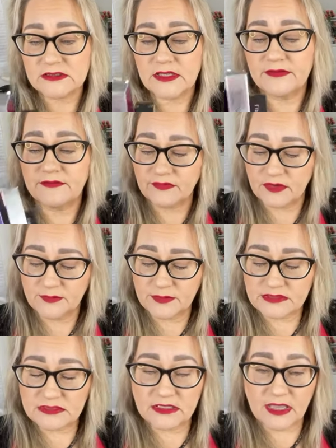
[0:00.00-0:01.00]
And
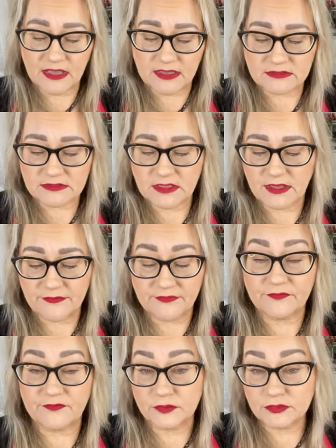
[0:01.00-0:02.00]
Farmasi has,
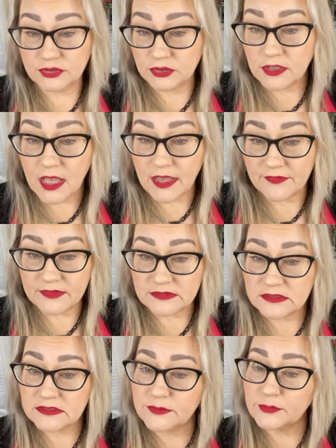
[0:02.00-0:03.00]
for July, this
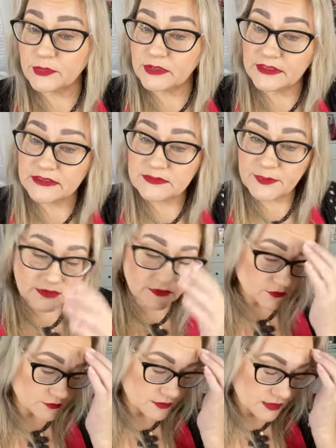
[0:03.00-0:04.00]
is the Bliss
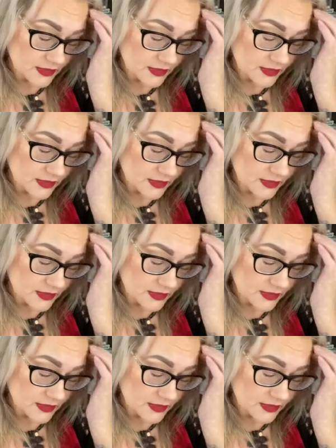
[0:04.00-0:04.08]
bundle.